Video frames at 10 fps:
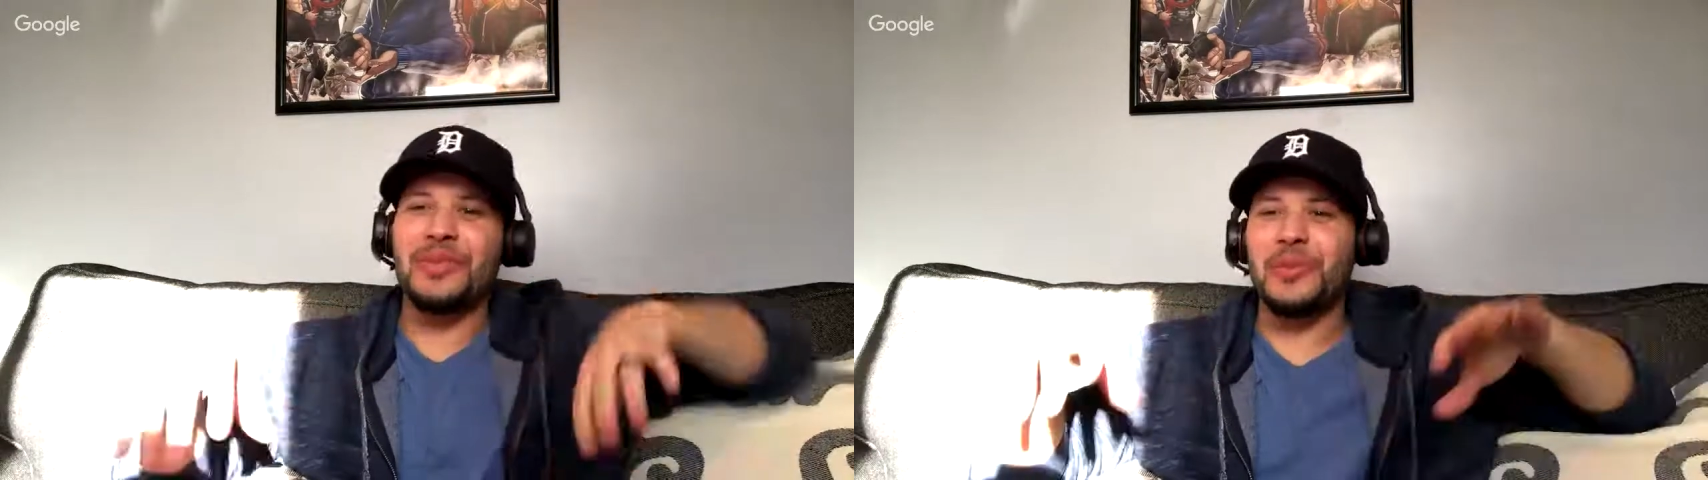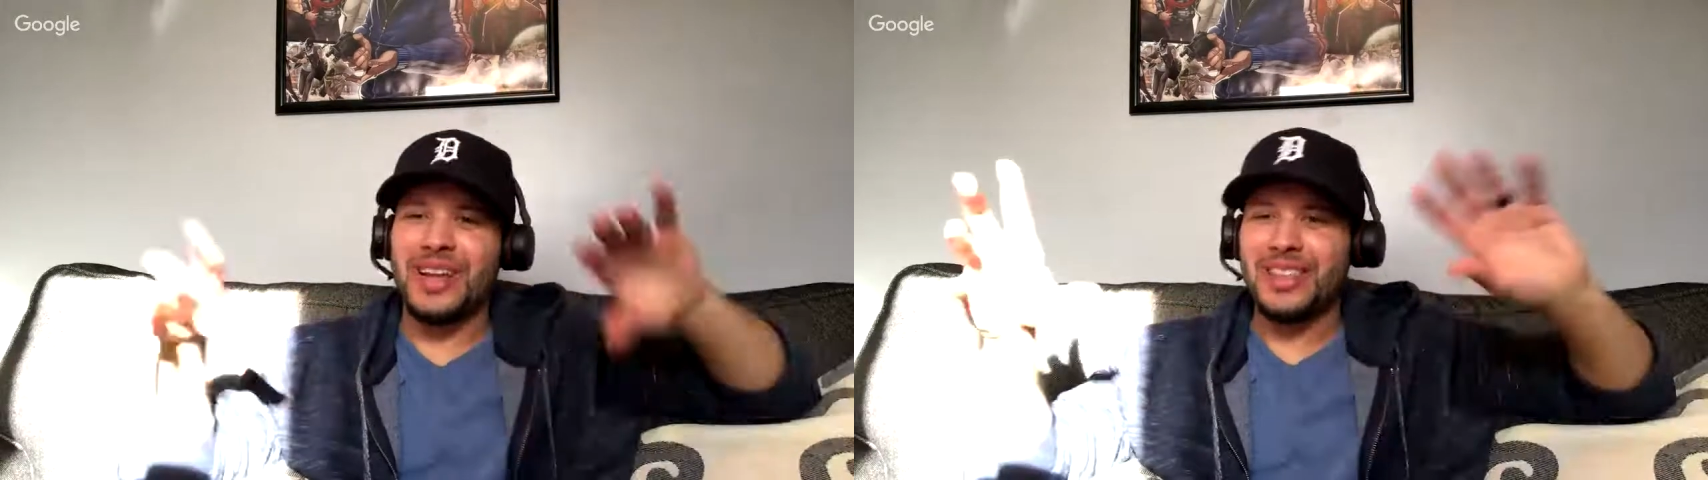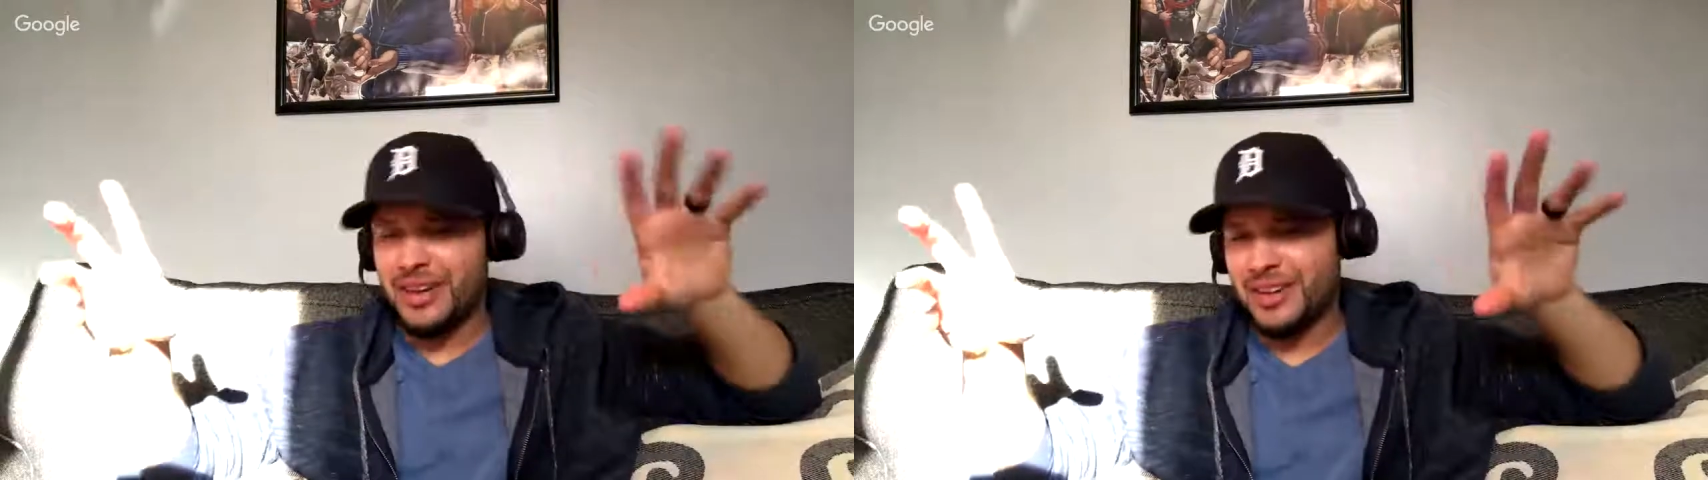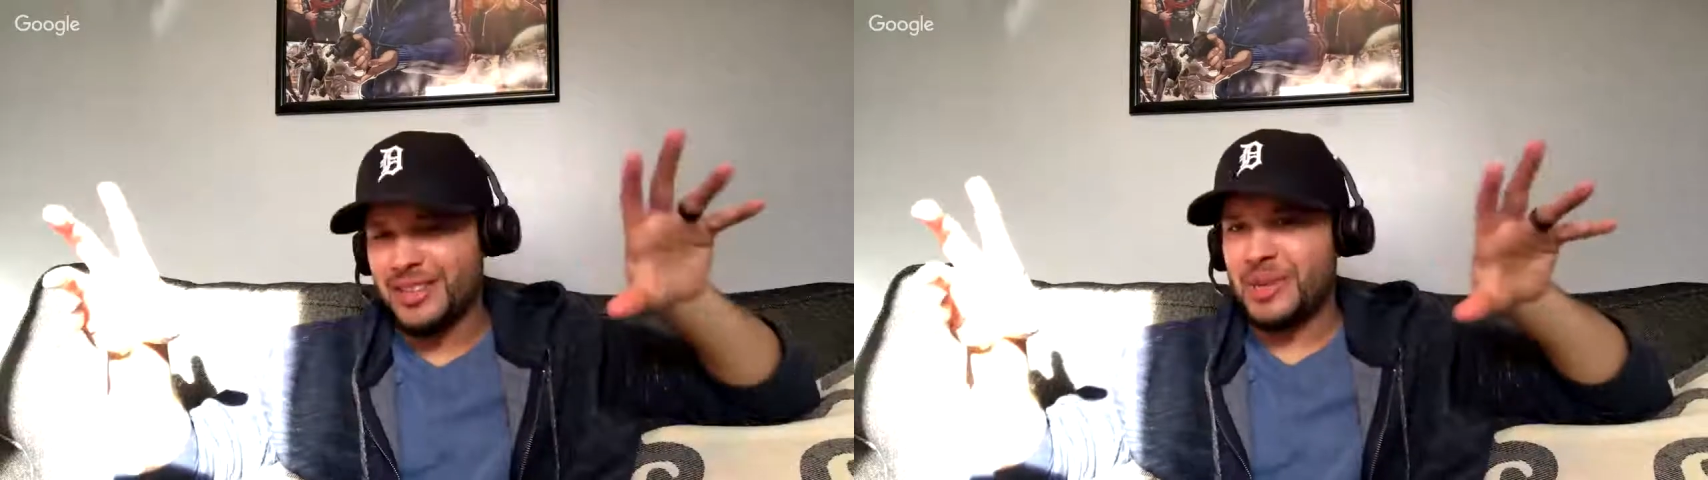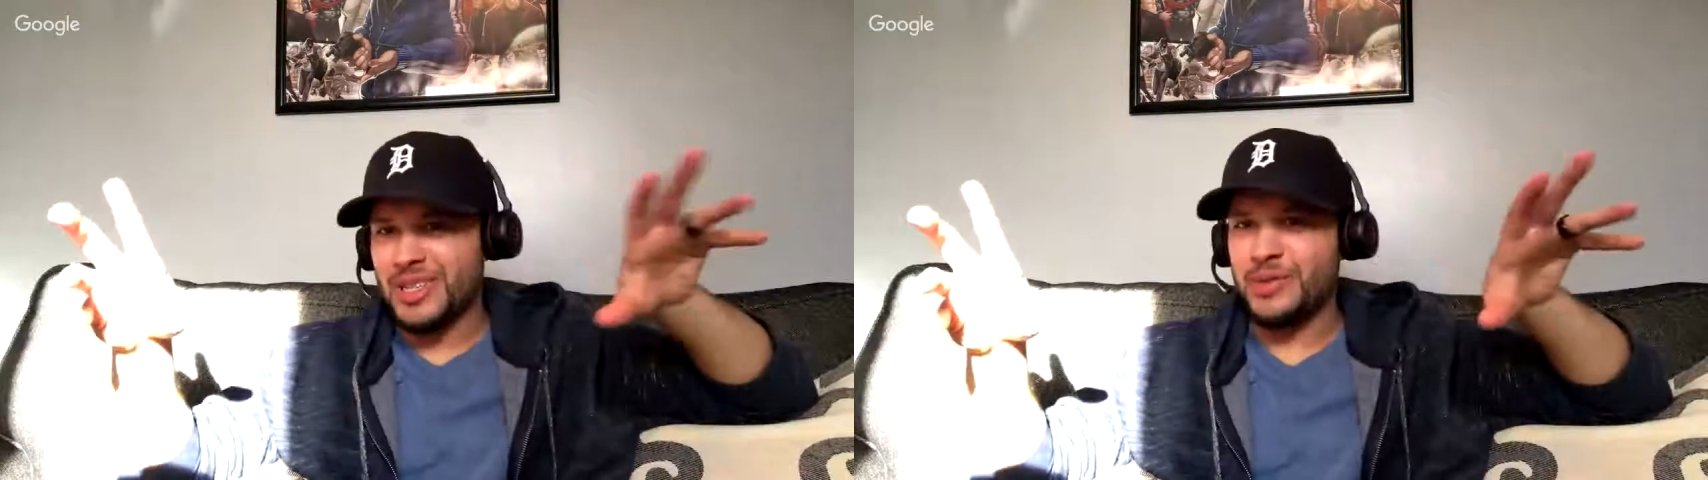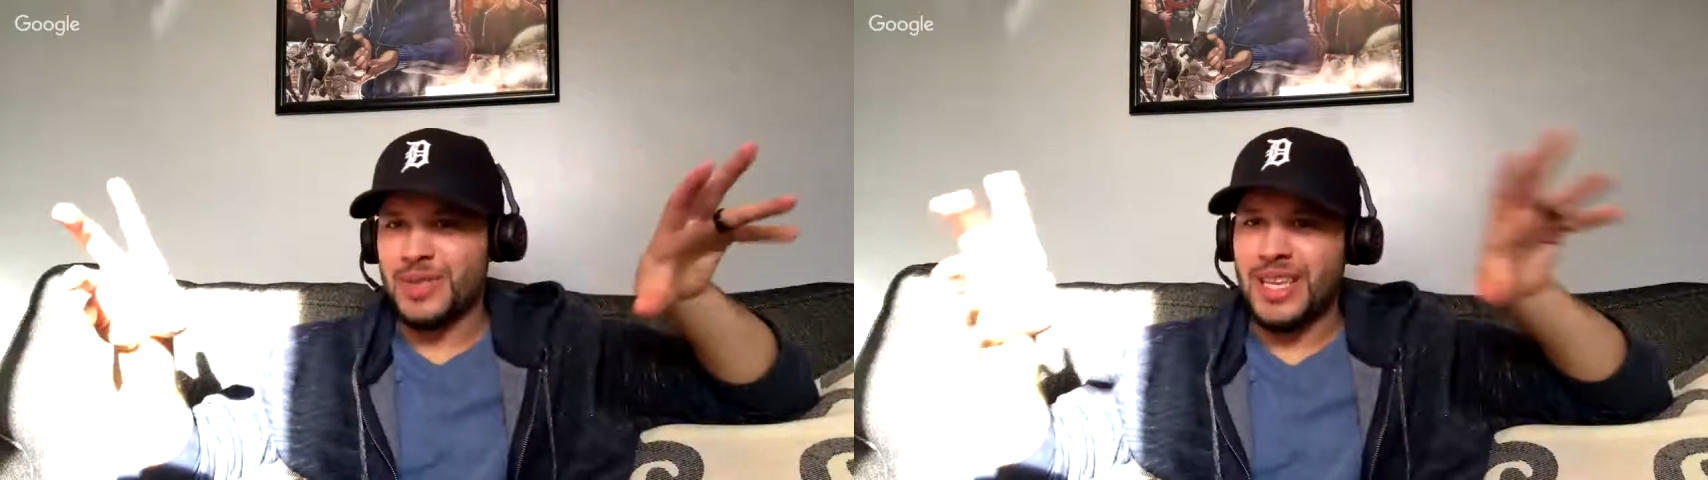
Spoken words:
what I thought to myself was,